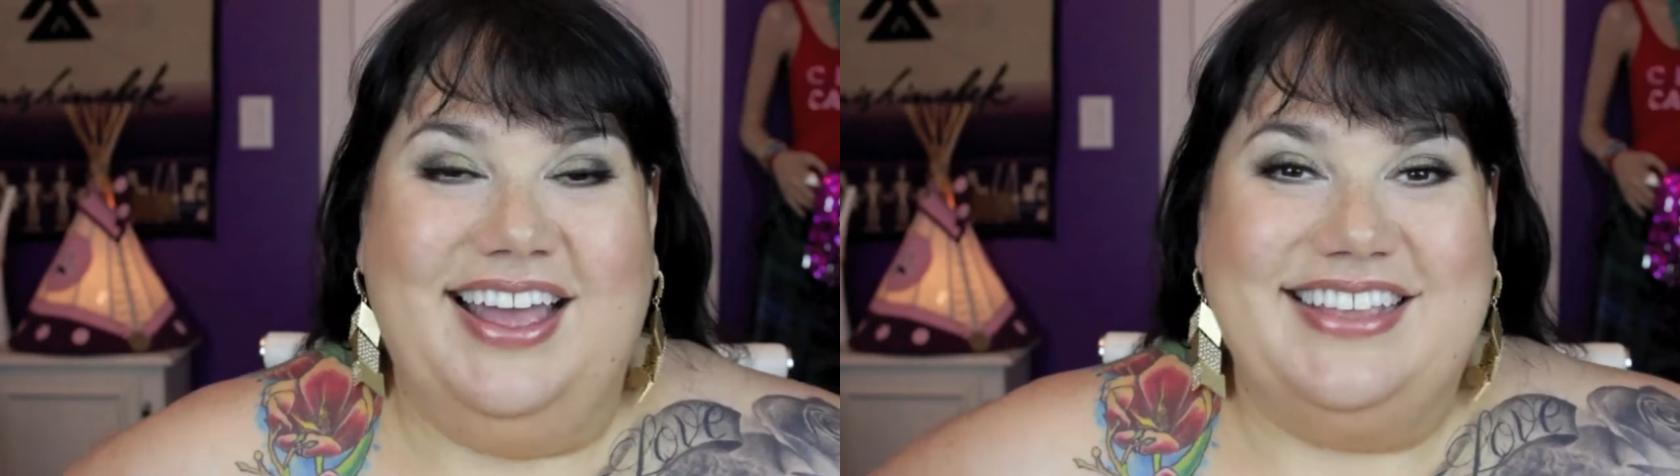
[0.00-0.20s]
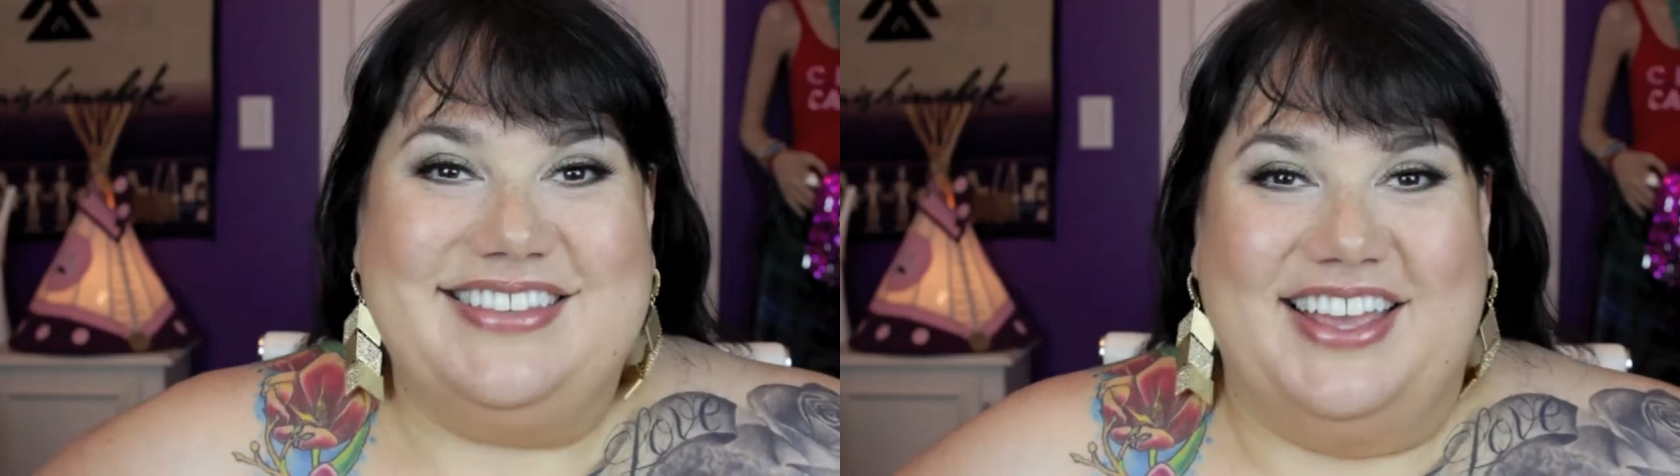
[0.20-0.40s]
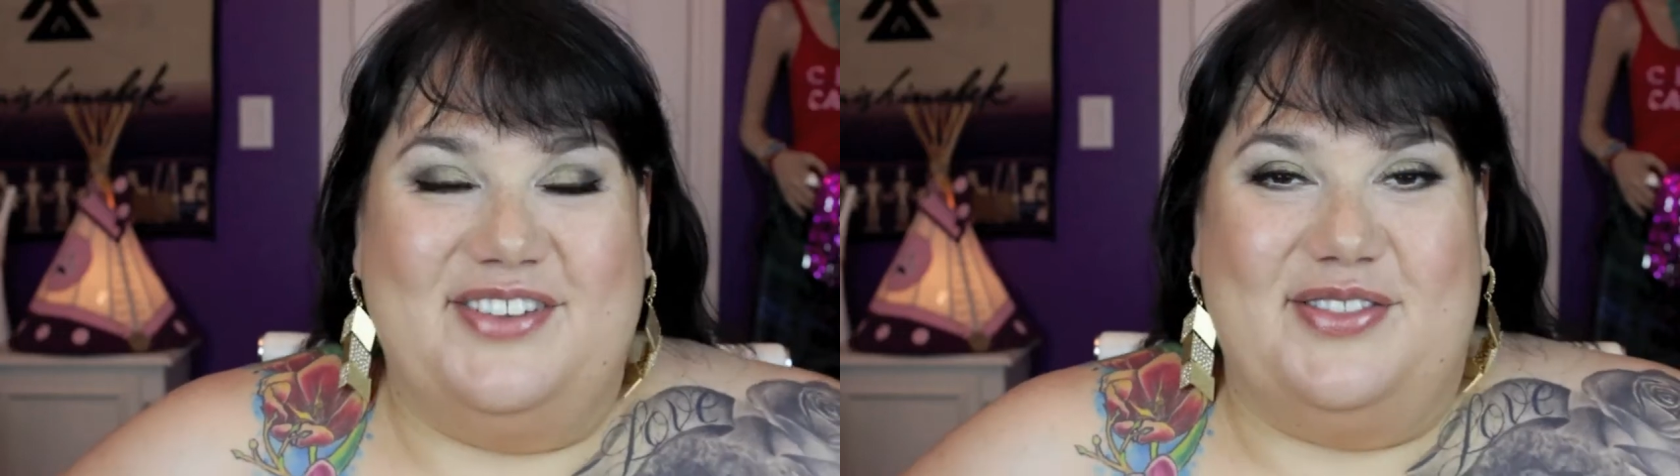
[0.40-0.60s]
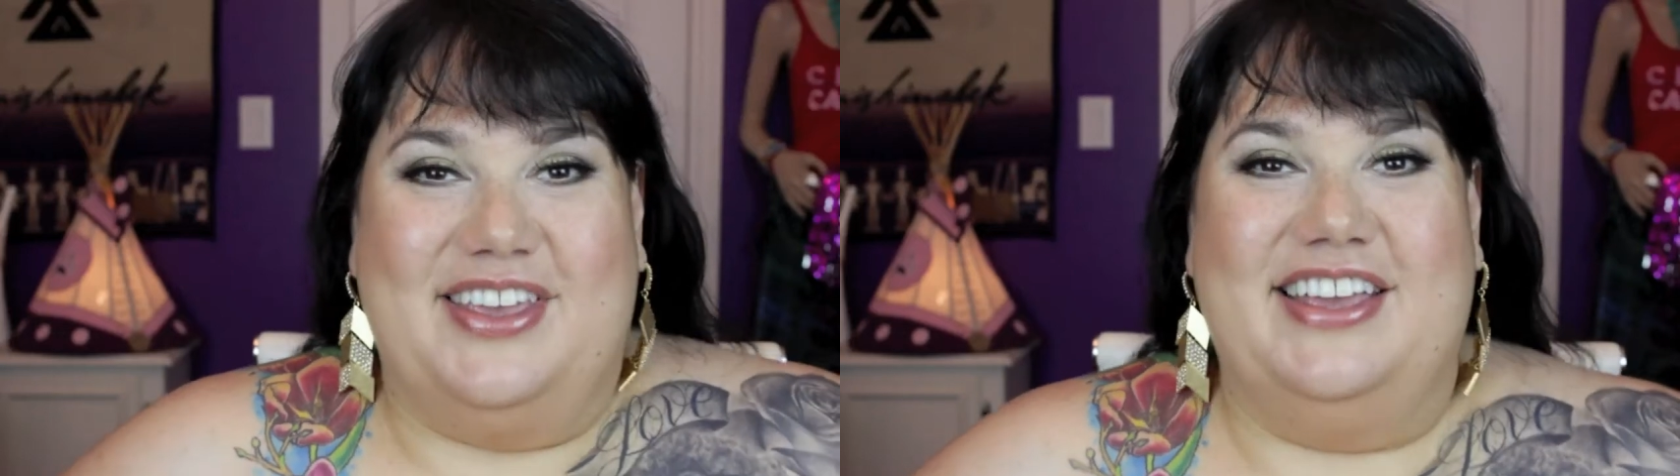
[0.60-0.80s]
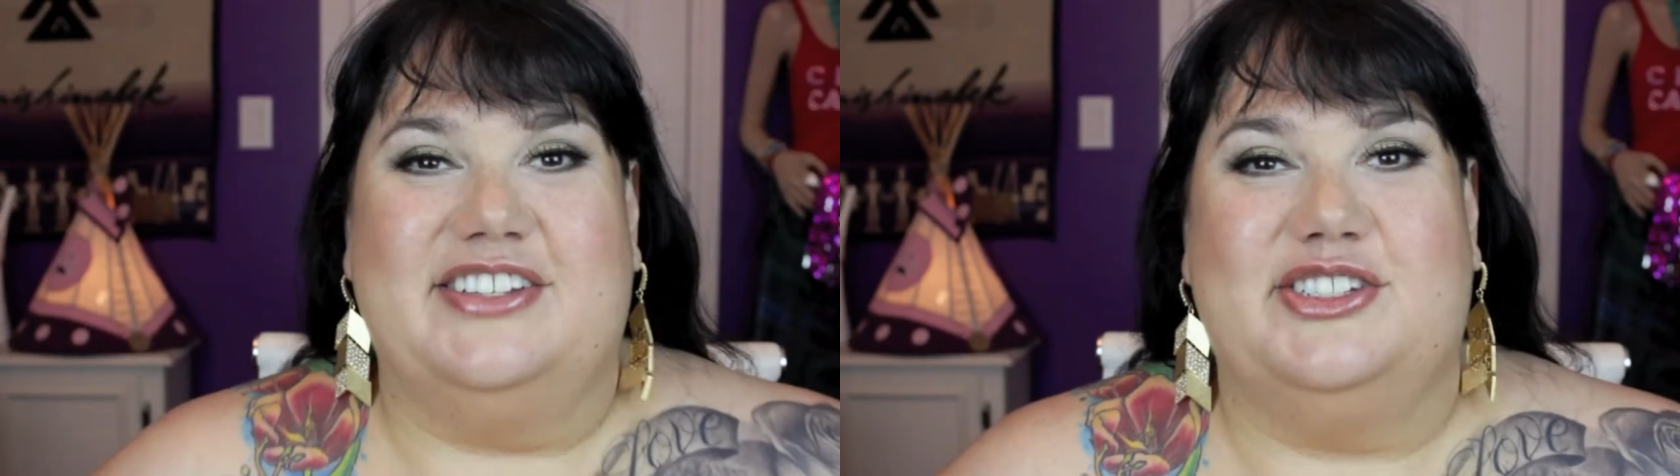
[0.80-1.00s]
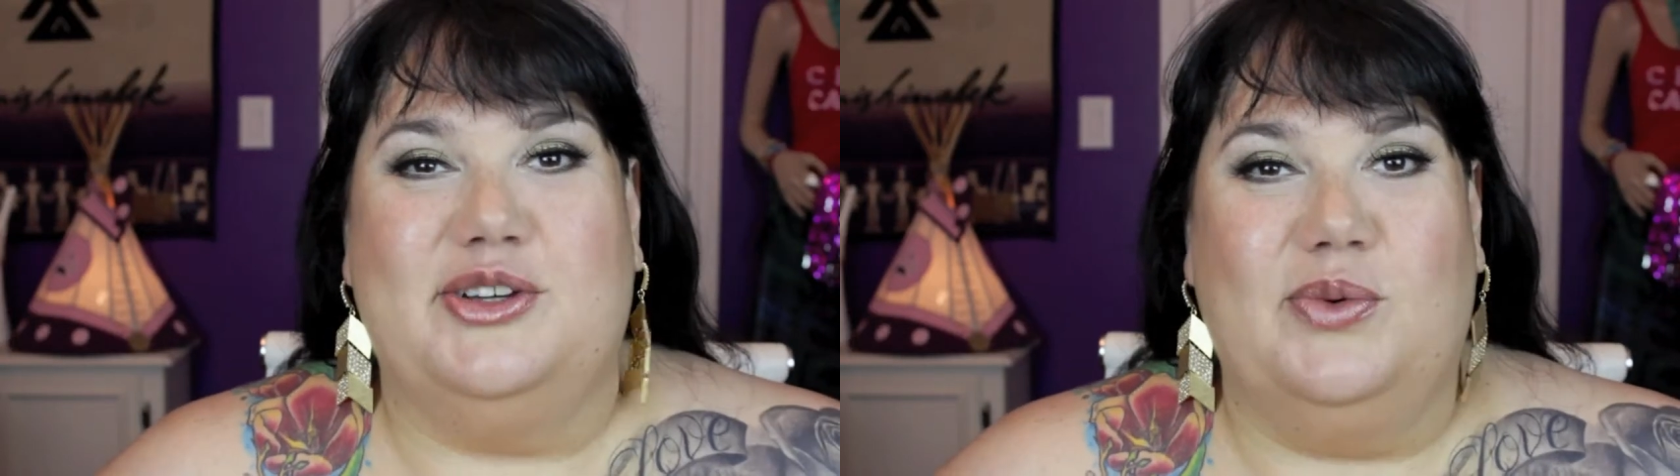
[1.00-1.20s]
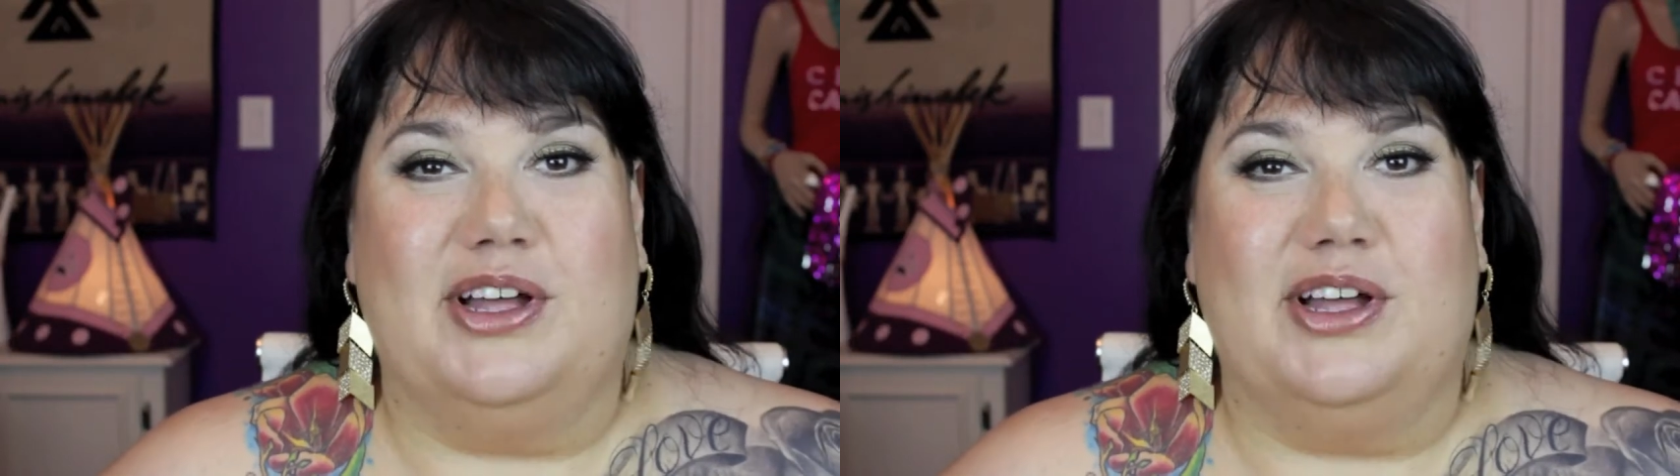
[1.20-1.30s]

Hi, it's Candy from The Candy Show.